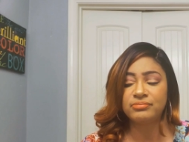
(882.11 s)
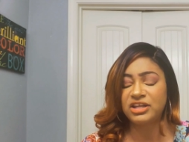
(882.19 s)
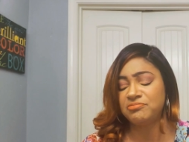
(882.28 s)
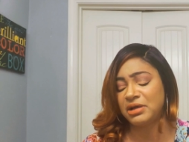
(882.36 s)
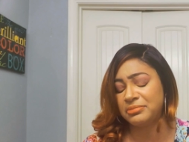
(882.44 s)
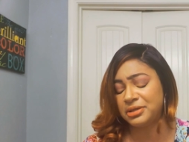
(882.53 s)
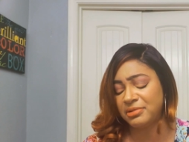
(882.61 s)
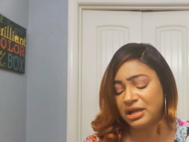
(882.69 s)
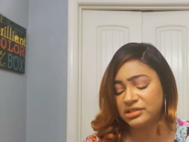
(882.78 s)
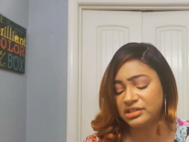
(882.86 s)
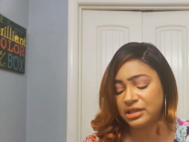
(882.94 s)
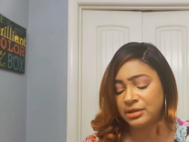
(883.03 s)
if Bobbi
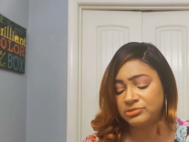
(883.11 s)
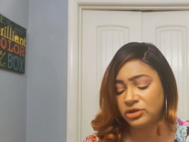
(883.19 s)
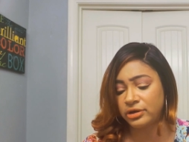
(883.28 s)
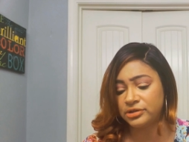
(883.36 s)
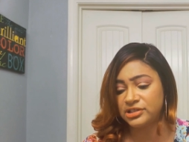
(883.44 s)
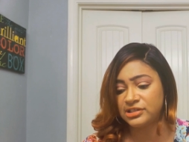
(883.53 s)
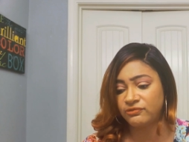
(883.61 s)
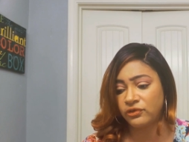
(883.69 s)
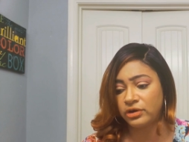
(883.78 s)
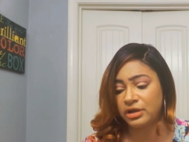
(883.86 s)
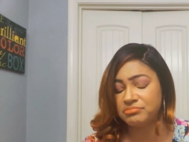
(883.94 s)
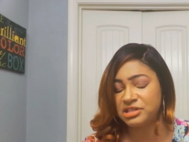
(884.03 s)
Boss upcharges
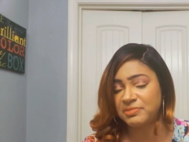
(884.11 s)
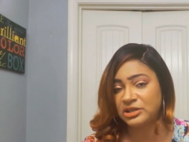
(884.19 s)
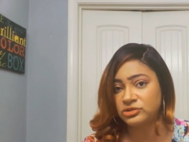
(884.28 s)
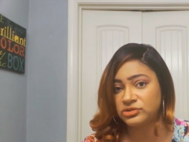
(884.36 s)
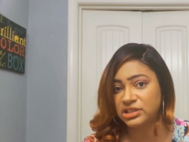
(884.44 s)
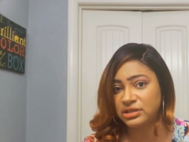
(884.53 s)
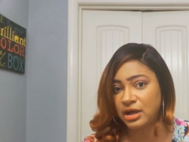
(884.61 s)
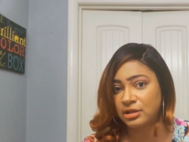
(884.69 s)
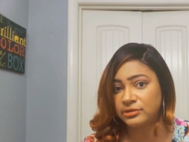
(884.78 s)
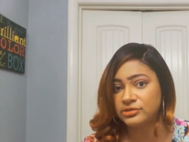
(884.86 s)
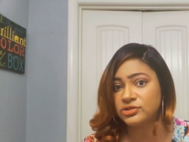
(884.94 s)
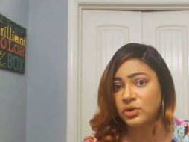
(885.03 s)
for um, specialty
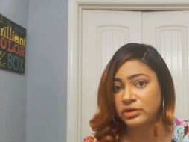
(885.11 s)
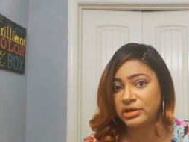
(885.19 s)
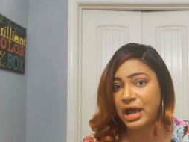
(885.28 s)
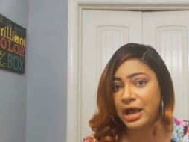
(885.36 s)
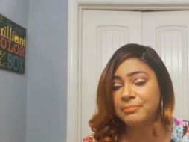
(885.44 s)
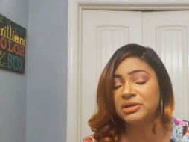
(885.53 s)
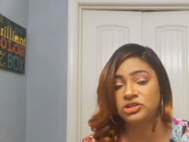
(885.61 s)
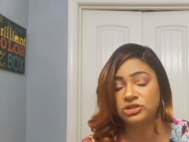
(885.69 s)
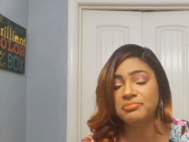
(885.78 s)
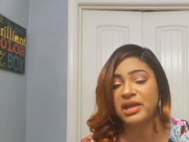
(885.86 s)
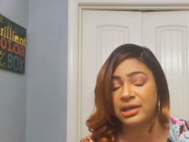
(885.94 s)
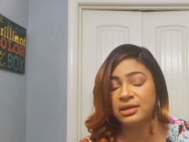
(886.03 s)
colors or not, but
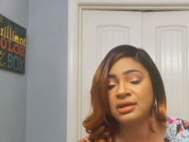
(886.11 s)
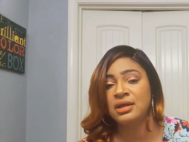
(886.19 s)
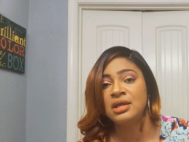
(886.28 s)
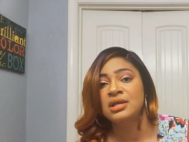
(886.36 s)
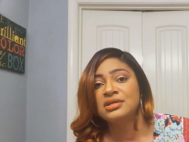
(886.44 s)
you may.